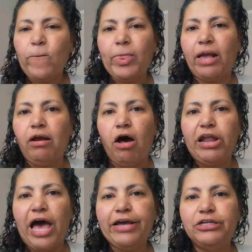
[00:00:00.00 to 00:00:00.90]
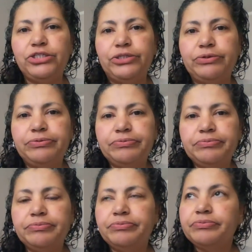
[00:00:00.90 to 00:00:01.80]
And all I can do
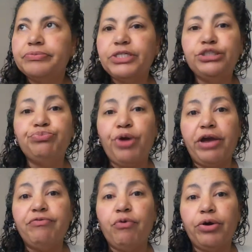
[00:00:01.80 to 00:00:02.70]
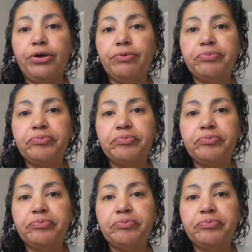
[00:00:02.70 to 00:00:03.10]
is pray for you.